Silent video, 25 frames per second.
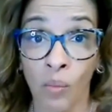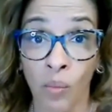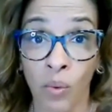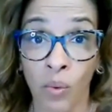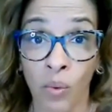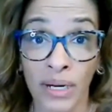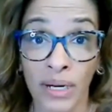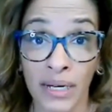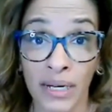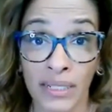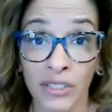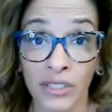
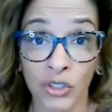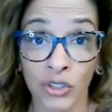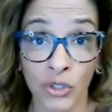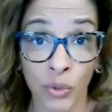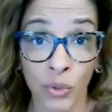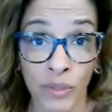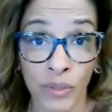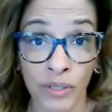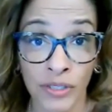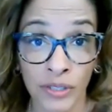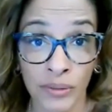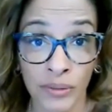what it is
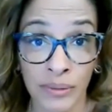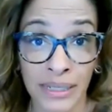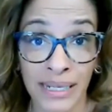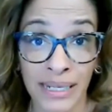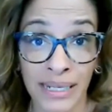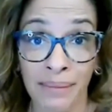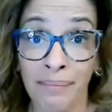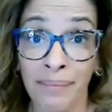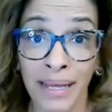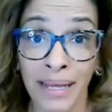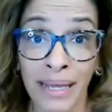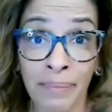you're
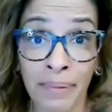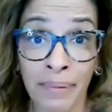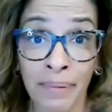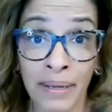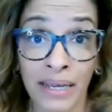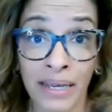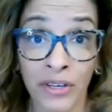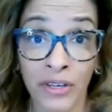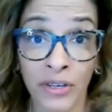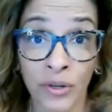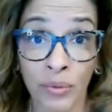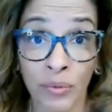doing, and maybe
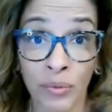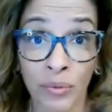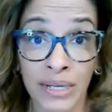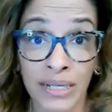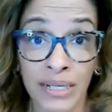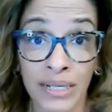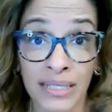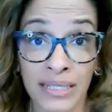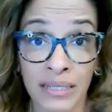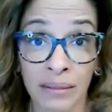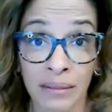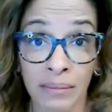you
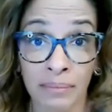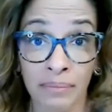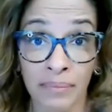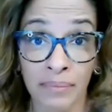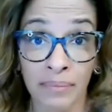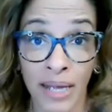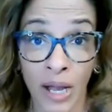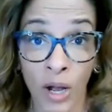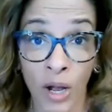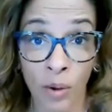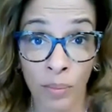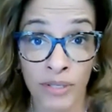need
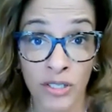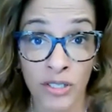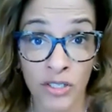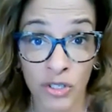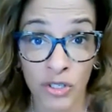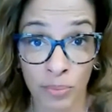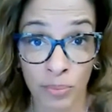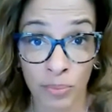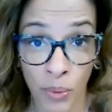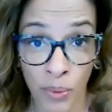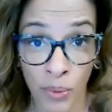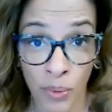some help and
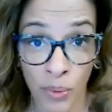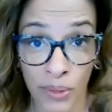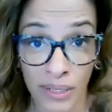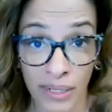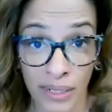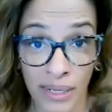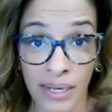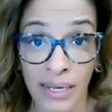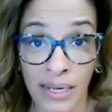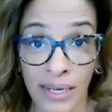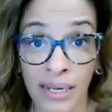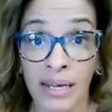support.
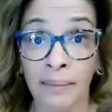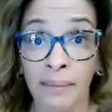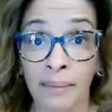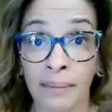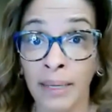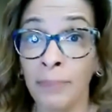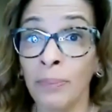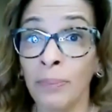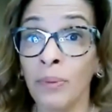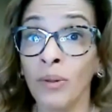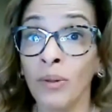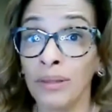
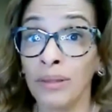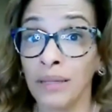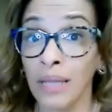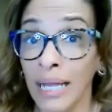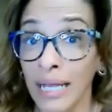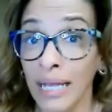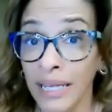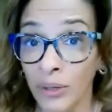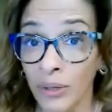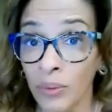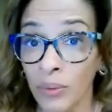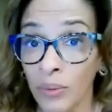People
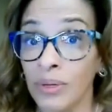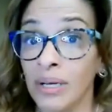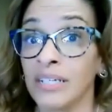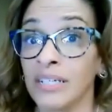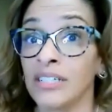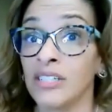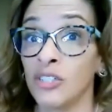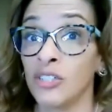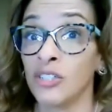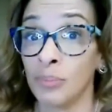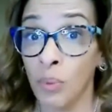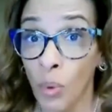like you
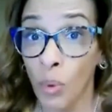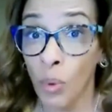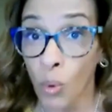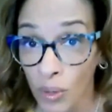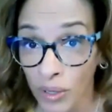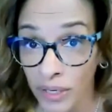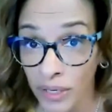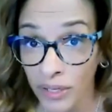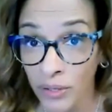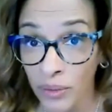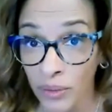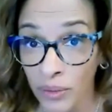can
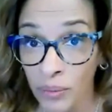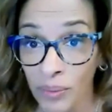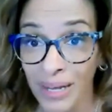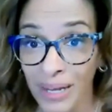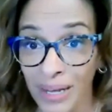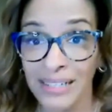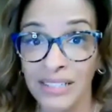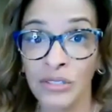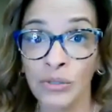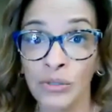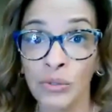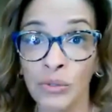support you,
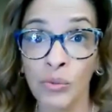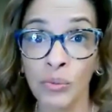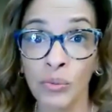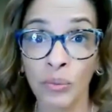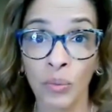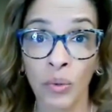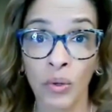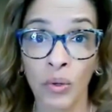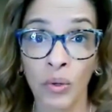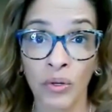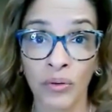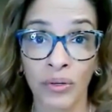and you
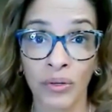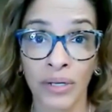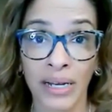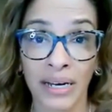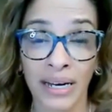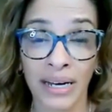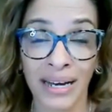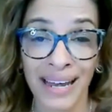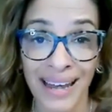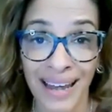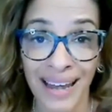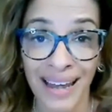will
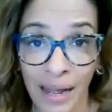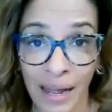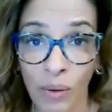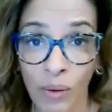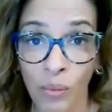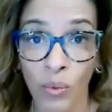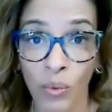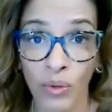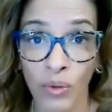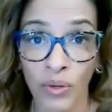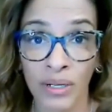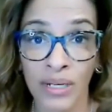create a
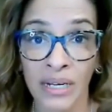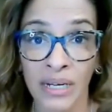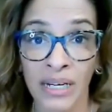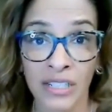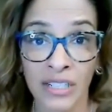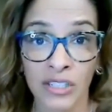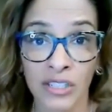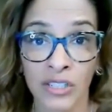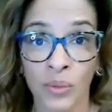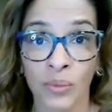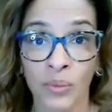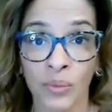network.
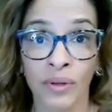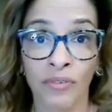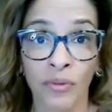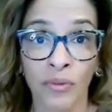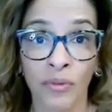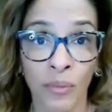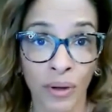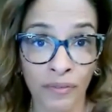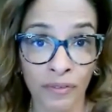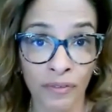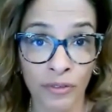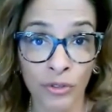So if
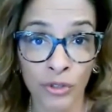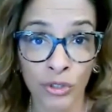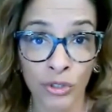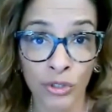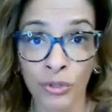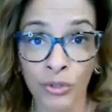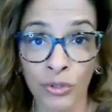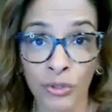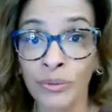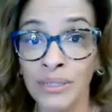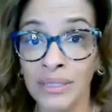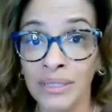you ever
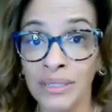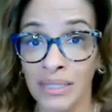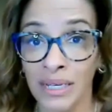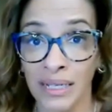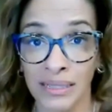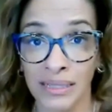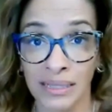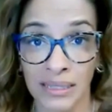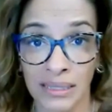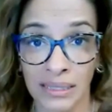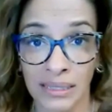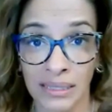do
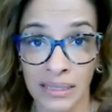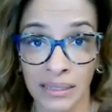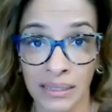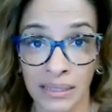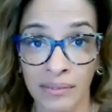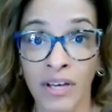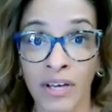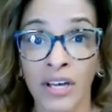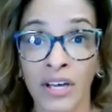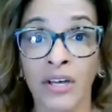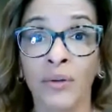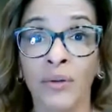decide to
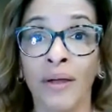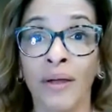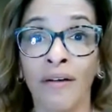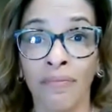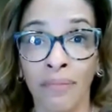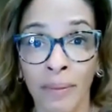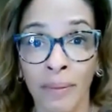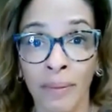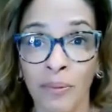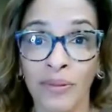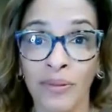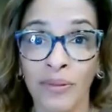leave, you
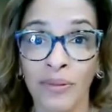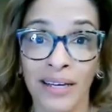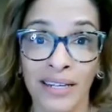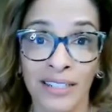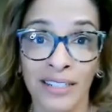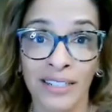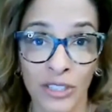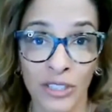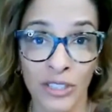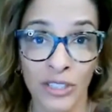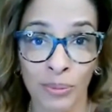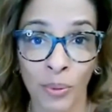have people that
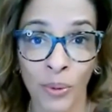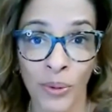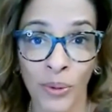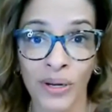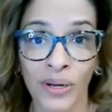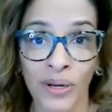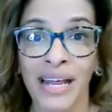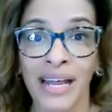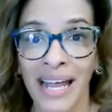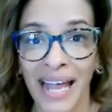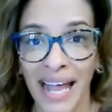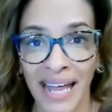can
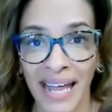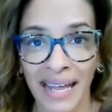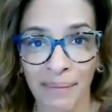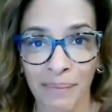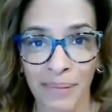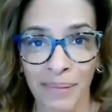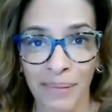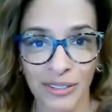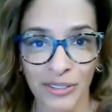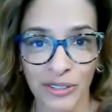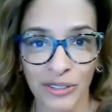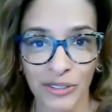support
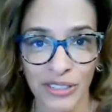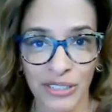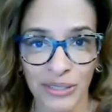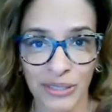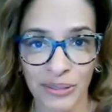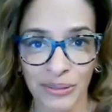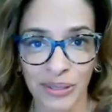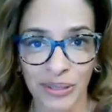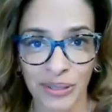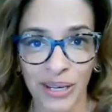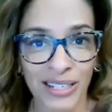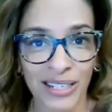and mentor
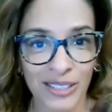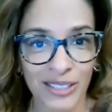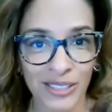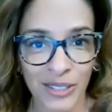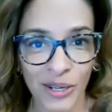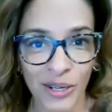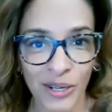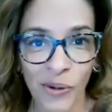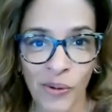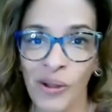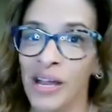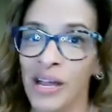you.
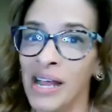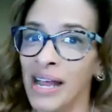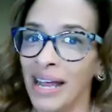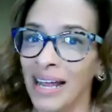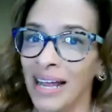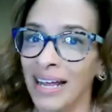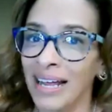So